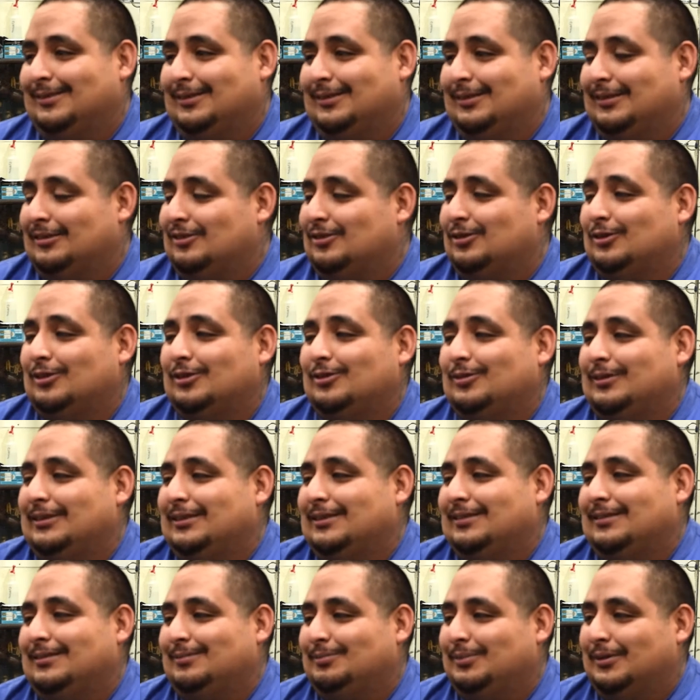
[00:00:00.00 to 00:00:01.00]
as soon as we
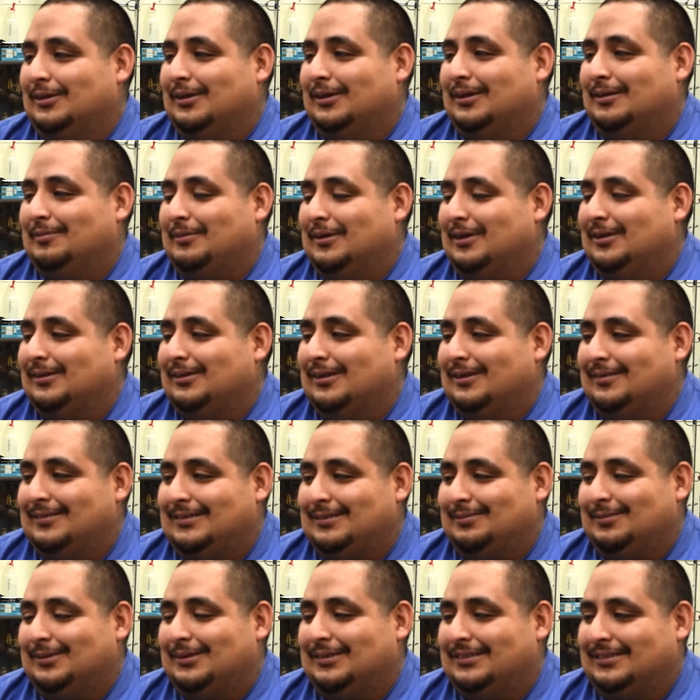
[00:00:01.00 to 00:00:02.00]
could put on a pair of gloves,
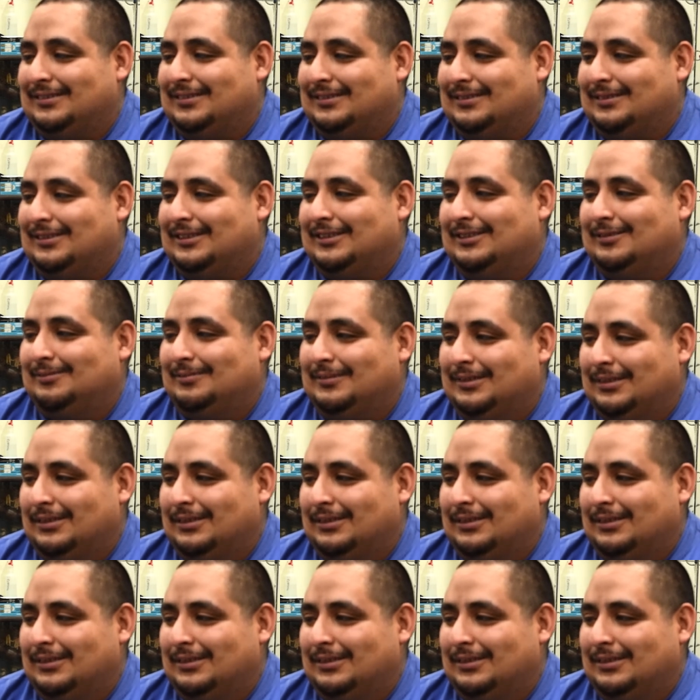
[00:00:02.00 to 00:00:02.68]
he put us in the gym.